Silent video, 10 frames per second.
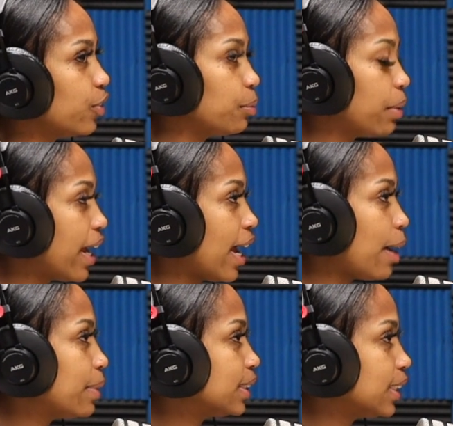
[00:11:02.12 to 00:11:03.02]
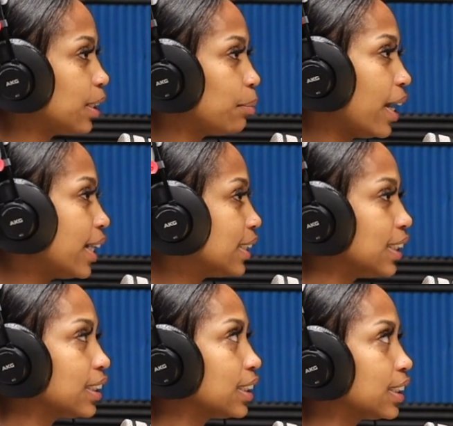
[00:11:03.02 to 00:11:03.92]
for the bad habits and the bad
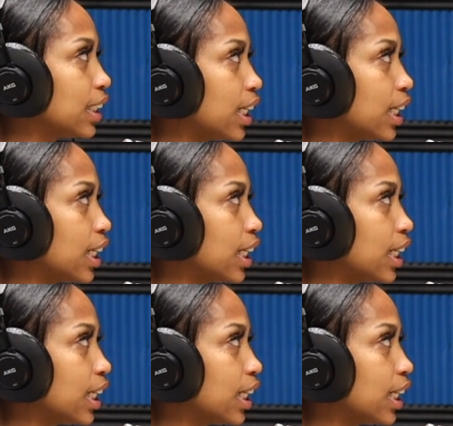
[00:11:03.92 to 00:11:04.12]
decisions